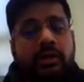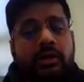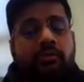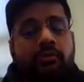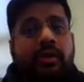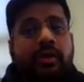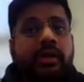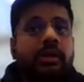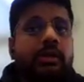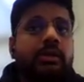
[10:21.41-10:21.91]

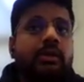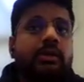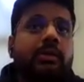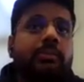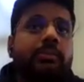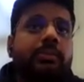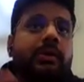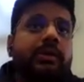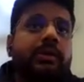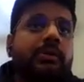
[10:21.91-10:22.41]
when the
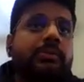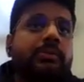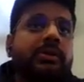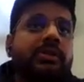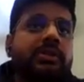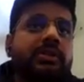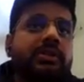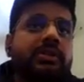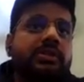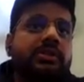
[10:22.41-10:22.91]
other
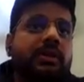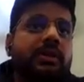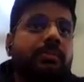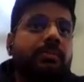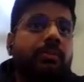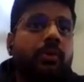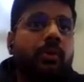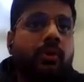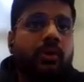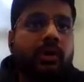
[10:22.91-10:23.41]
person is
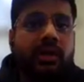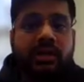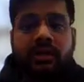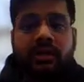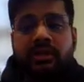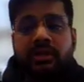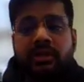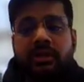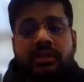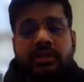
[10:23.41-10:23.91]

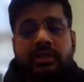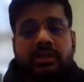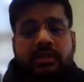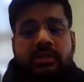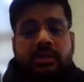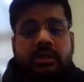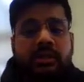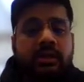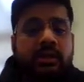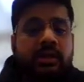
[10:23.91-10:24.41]
importing
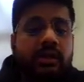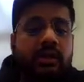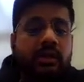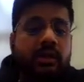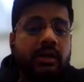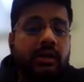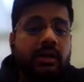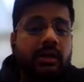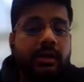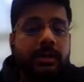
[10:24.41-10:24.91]

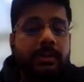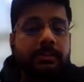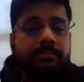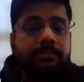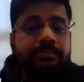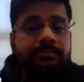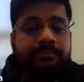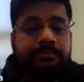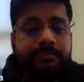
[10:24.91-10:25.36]
um,